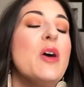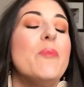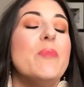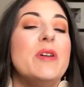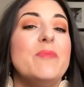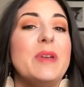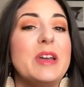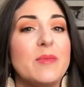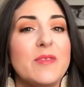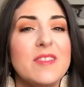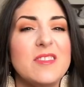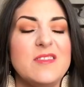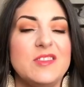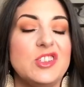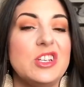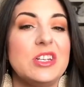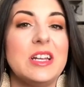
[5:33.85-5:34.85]
But Makeup
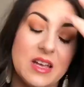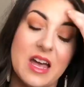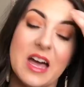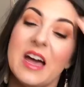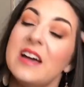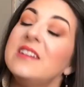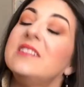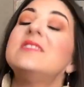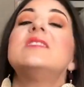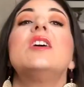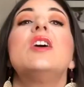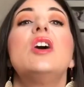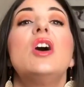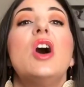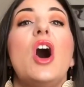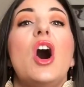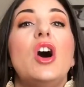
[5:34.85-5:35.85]
Revolution has
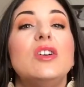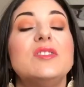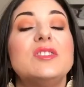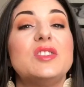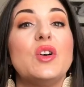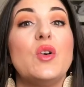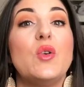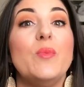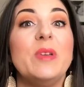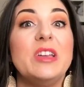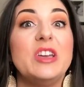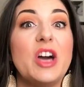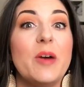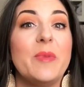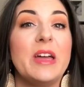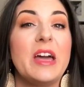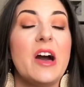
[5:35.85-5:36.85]
also been
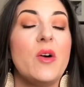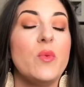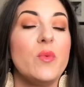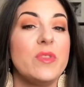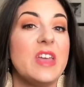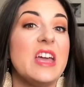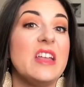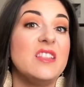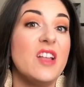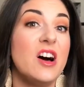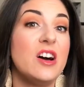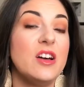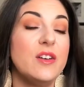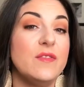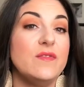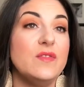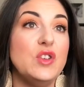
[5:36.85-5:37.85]
coming out with a lot
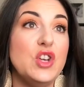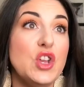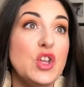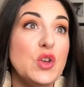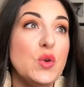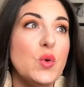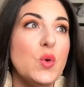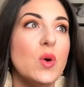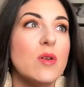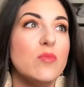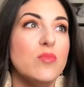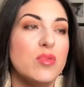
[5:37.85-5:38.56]
of new